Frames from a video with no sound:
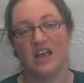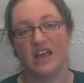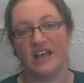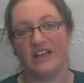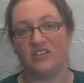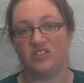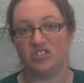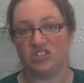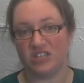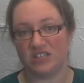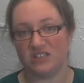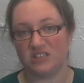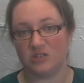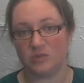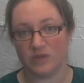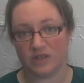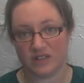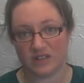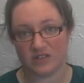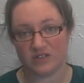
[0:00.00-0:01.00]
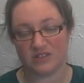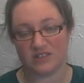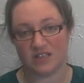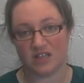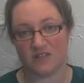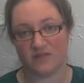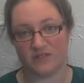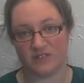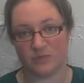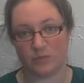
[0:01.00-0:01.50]
as gentle with
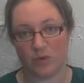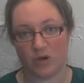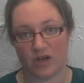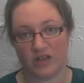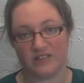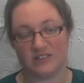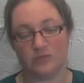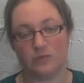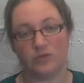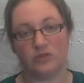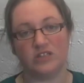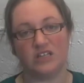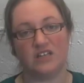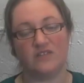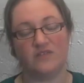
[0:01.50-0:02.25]
yourself as possible. Give